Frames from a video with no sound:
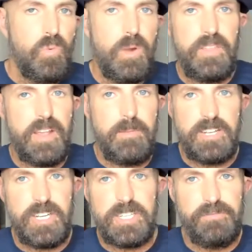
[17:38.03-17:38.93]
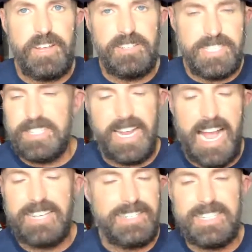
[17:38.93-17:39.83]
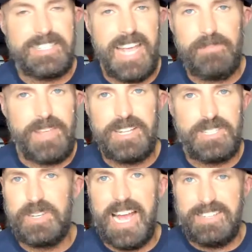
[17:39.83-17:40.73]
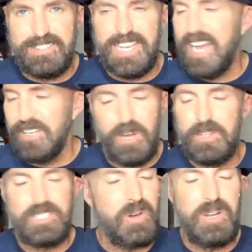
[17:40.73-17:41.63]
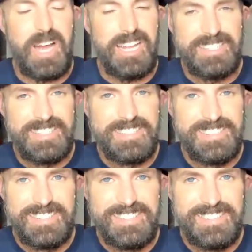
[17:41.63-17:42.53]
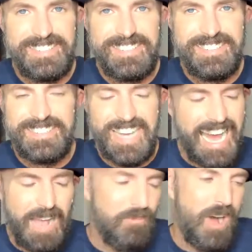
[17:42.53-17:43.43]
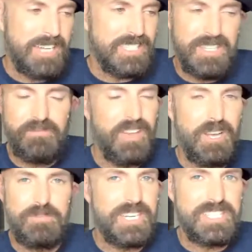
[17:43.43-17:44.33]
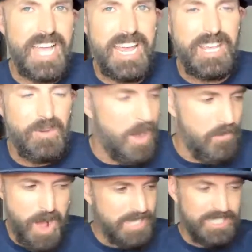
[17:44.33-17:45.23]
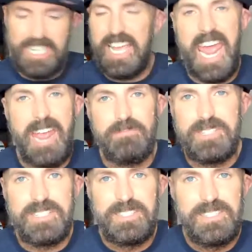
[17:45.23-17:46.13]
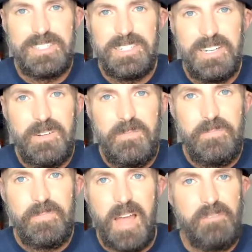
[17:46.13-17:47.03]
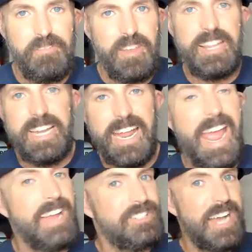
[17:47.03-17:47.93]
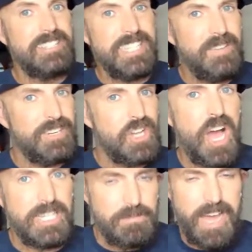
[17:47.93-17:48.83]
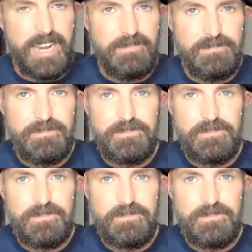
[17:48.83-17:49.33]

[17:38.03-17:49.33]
What do you think about Justin Fields? He's like, I see the same things you guys see. I don't know what's going on. I'm watching the film just like you. I'm watching the games. I'm feeling it. And Justin even talked about it.